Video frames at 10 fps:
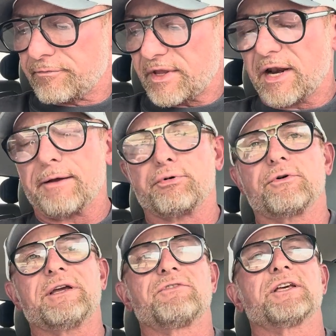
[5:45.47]
And I
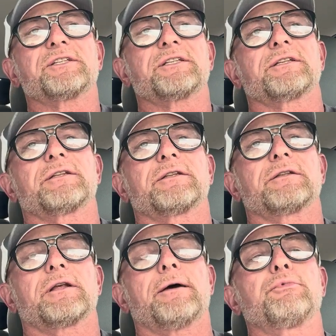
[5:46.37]
believe
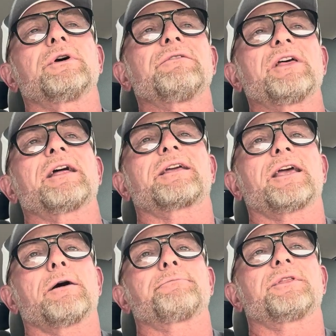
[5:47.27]
that
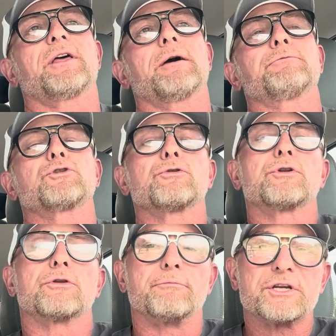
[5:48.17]
kept them true to
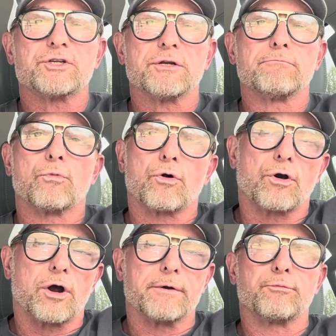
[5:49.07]
the mission,
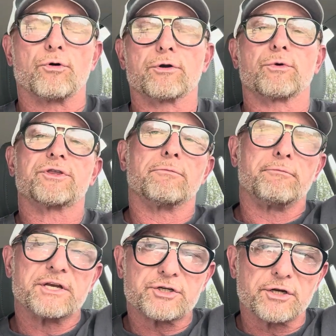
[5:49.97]
more on board with the
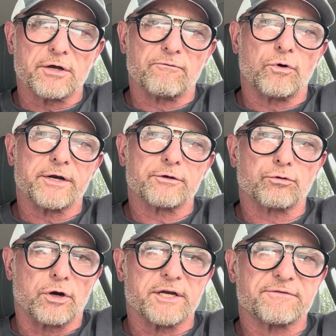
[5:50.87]
mission of what
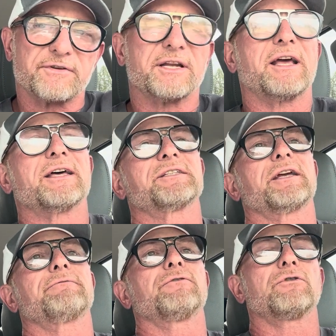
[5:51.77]
CrossFit as
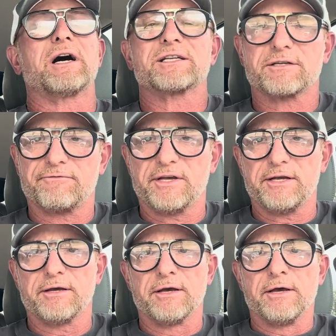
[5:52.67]
a philosophy
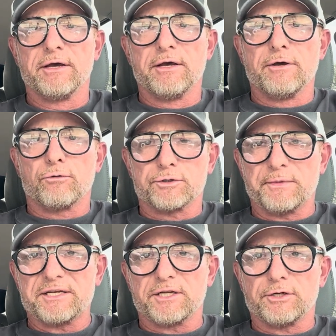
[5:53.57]
was
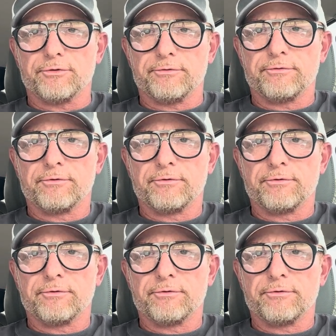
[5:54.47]
meant to do.